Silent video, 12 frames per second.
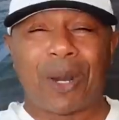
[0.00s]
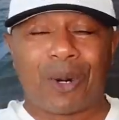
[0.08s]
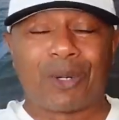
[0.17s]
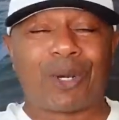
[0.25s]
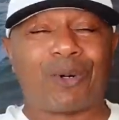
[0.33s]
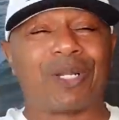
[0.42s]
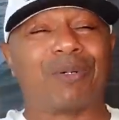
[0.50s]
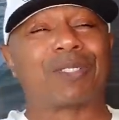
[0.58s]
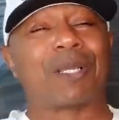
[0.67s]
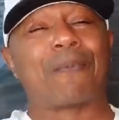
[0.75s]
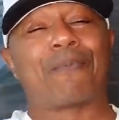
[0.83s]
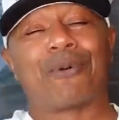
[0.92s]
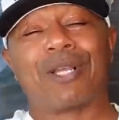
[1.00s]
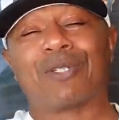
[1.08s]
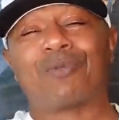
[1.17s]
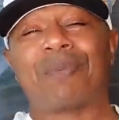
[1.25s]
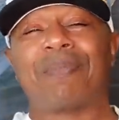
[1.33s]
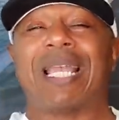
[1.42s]
Bolo that was in
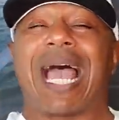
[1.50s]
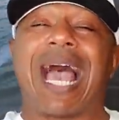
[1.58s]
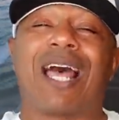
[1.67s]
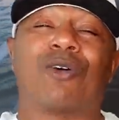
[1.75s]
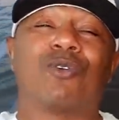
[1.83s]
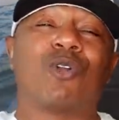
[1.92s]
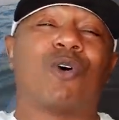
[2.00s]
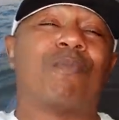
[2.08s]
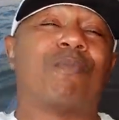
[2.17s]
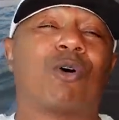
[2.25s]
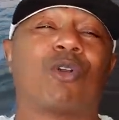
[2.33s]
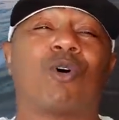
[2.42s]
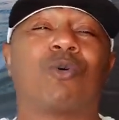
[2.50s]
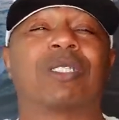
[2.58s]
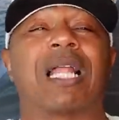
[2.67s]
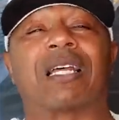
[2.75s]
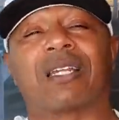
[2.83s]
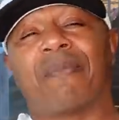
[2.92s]
prison with me. I don't know if Bolo
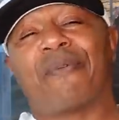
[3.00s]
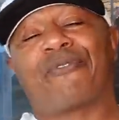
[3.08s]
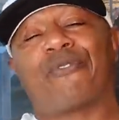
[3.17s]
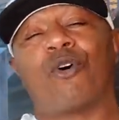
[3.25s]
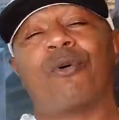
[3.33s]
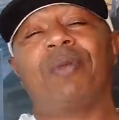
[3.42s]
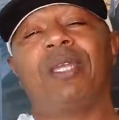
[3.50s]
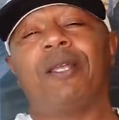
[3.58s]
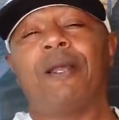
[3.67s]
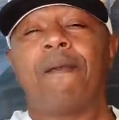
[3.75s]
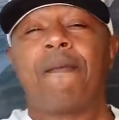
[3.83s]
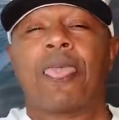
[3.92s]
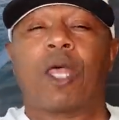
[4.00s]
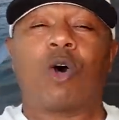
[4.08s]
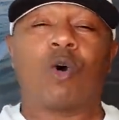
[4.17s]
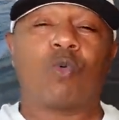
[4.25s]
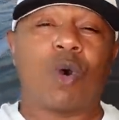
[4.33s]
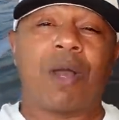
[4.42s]
was locked up before me
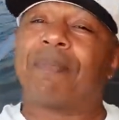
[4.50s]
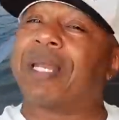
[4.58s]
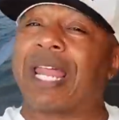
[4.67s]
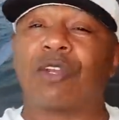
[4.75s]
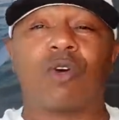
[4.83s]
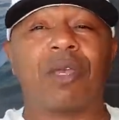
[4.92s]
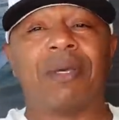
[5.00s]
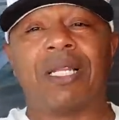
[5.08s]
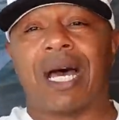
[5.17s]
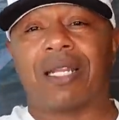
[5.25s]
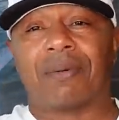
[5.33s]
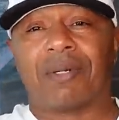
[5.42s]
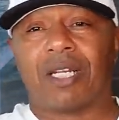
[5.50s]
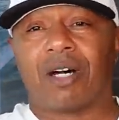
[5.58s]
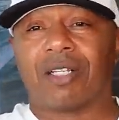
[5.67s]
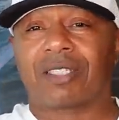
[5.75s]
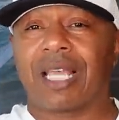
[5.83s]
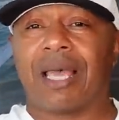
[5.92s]
or what, but I know he been locked up a
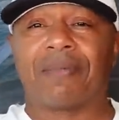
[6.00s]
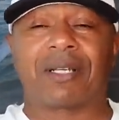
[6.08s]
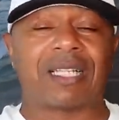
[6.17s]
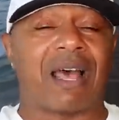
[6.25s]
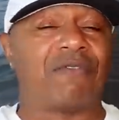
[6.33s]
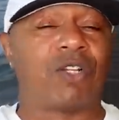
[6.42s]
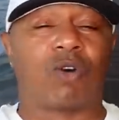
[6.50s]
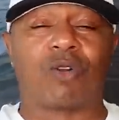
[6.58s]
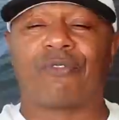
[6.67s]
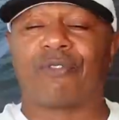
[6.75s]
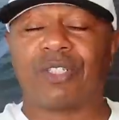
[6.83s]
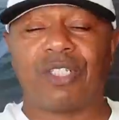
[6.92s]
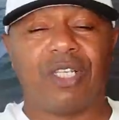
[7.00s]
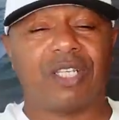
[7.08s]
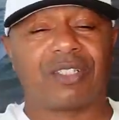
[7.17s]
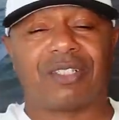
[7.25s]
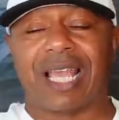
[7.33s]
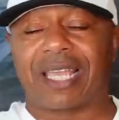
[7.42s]
long time because I've known him for
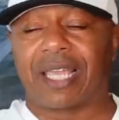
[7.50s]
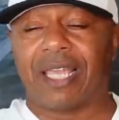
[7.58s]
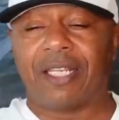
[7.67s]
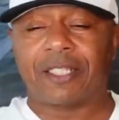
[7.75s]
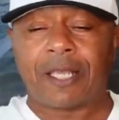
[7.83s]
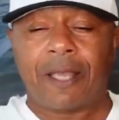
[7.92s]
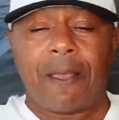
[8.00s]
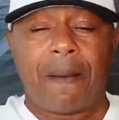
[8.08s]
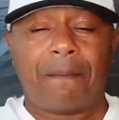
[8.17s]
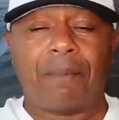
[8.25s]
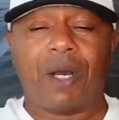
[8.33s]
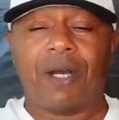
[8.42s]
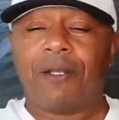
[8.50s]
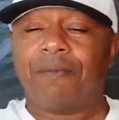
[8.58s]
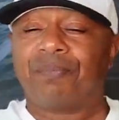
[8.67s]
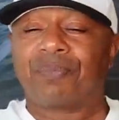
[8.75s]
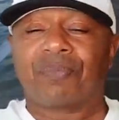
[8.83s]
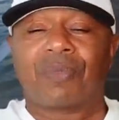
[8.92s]
years, decades. But
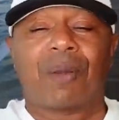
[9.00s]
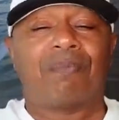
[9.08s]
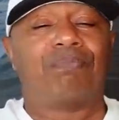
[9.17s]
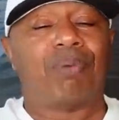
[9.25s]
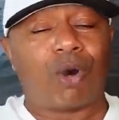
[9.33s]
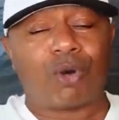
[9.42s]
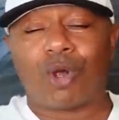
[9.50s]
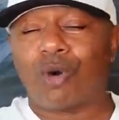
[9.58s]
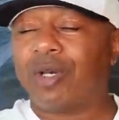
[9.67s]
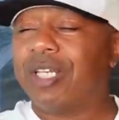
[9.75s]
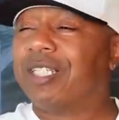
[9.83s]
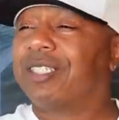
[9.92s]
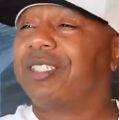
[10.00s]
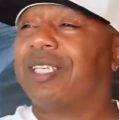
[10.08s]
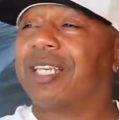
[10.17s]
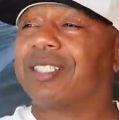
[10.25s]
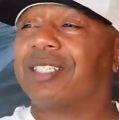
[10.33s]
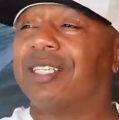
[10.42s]
Bolo is
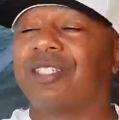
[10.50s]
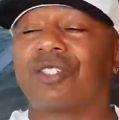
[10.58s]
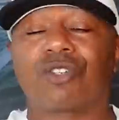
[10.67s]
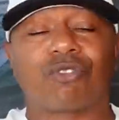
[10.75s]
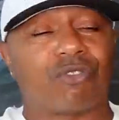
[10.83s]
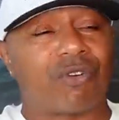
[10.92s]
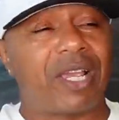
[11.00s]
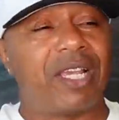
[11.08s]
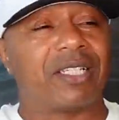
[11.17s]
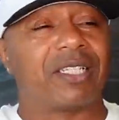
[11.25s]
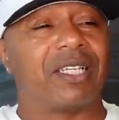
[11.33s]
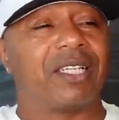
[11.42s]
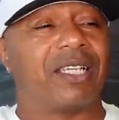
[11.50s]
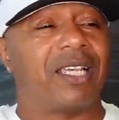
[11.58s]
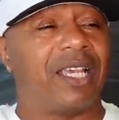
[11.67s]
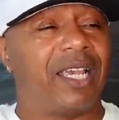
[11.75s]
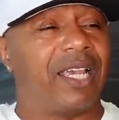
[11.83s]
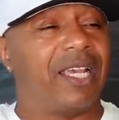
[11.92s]
just as crazy
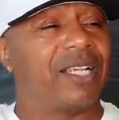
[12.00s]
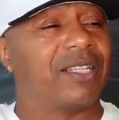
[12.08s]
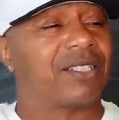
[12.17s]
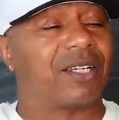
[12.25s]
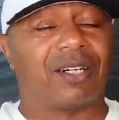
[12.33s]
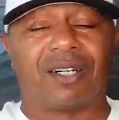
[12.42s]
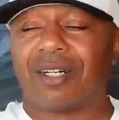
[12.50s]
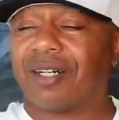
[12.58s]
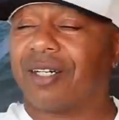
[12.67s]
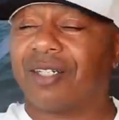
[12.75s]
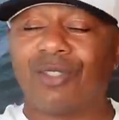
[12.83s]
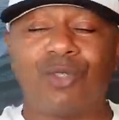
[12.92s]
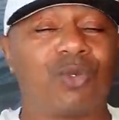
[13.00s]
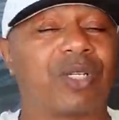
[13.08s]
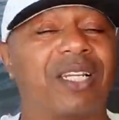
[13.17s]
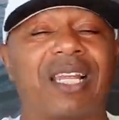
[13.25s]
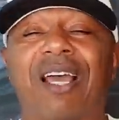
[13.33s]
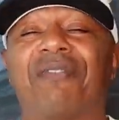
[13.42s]
as uh, you
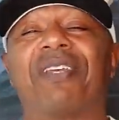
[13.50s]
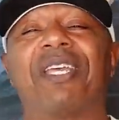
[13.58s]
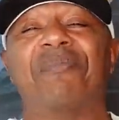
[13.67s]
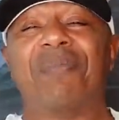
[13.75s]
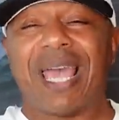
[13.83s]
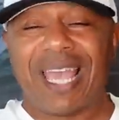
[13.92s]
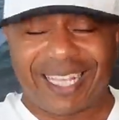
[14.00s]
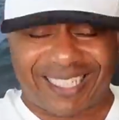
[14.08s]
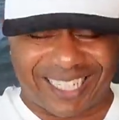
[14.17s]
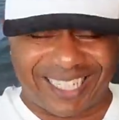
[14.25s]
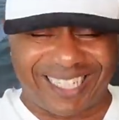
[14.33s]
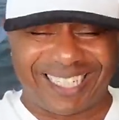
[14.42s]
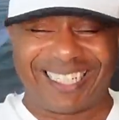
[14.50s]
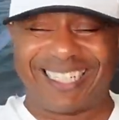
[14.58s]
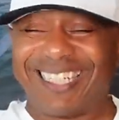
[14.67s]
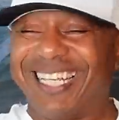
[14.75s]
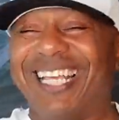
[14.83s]
can ever imagine.